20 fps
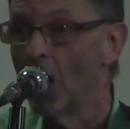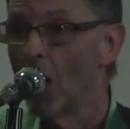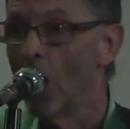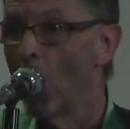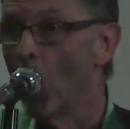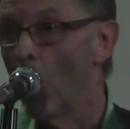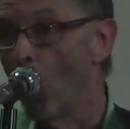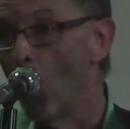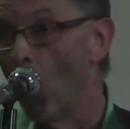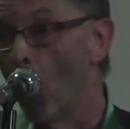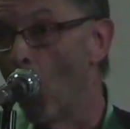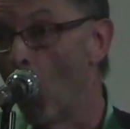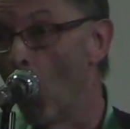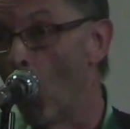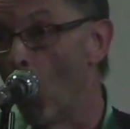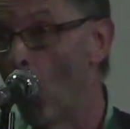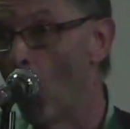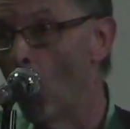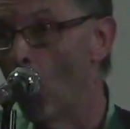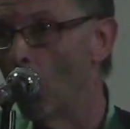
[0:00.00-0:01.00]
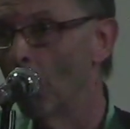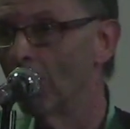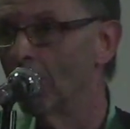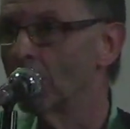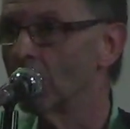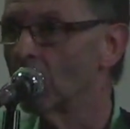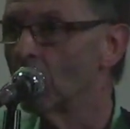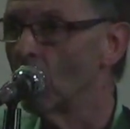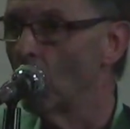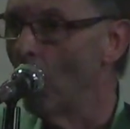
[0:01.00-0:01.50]
Oh,
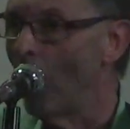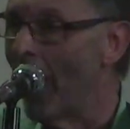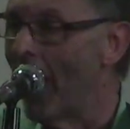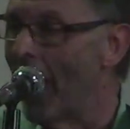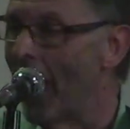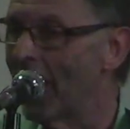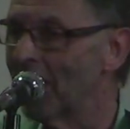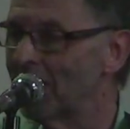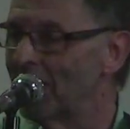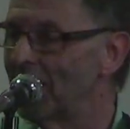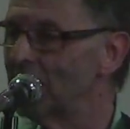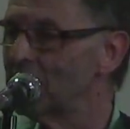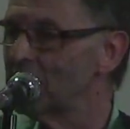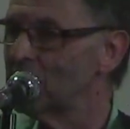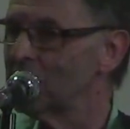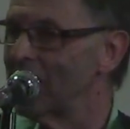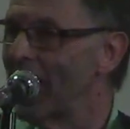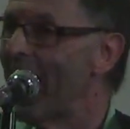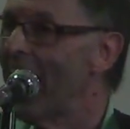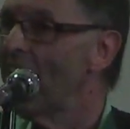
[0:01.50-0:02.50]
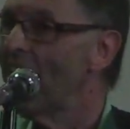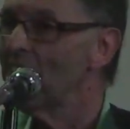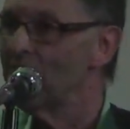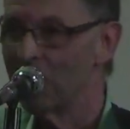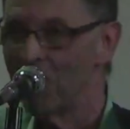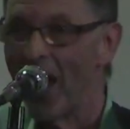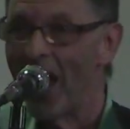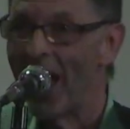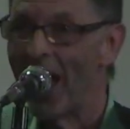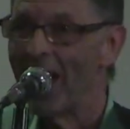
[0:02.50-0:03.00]
what a
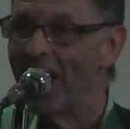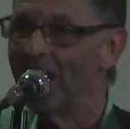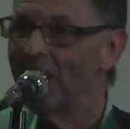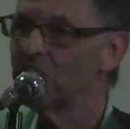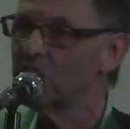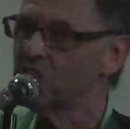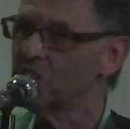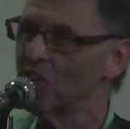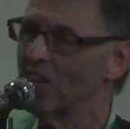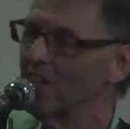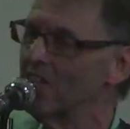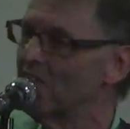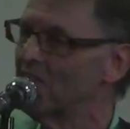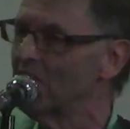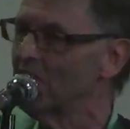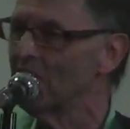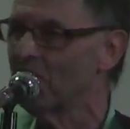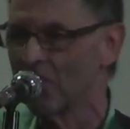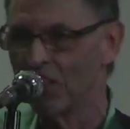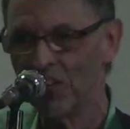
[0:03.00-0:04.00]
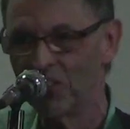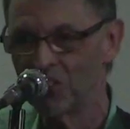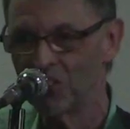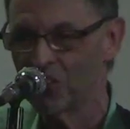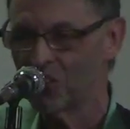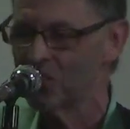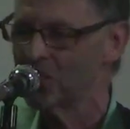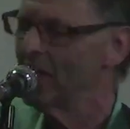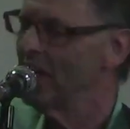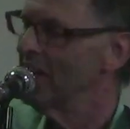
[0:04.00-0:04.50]
salvation
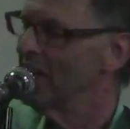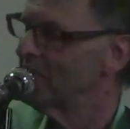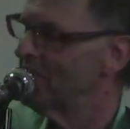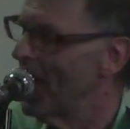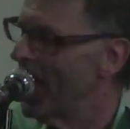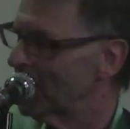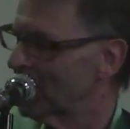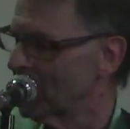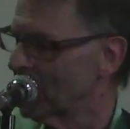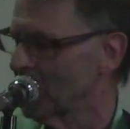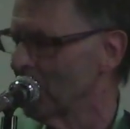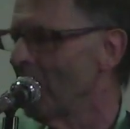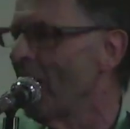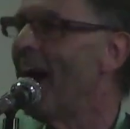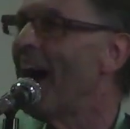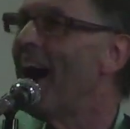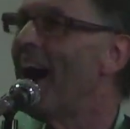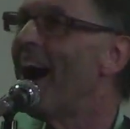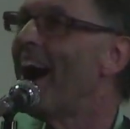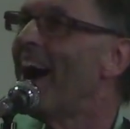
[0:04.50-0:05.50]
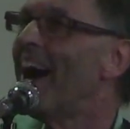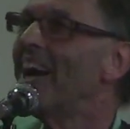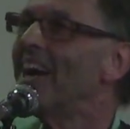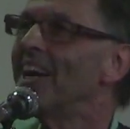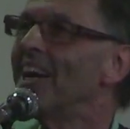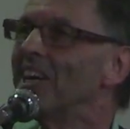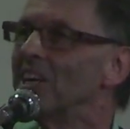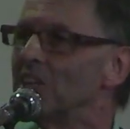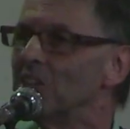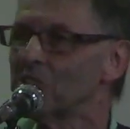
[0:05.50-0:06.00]
this, that
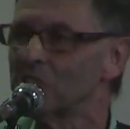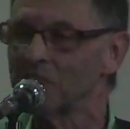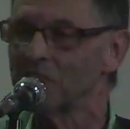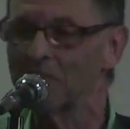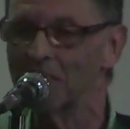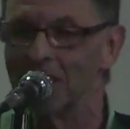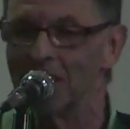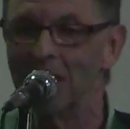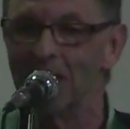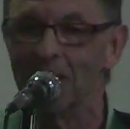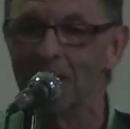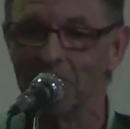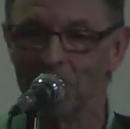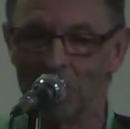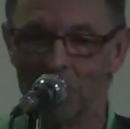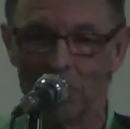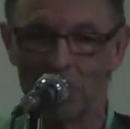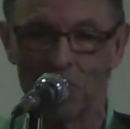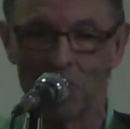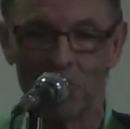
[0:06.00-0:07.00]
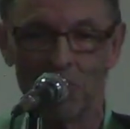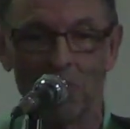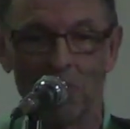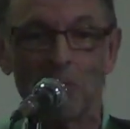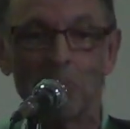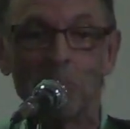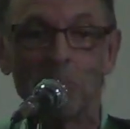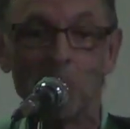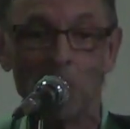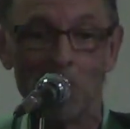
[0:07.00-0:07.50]
Christ liveth
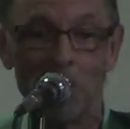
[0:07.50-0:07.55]
in me.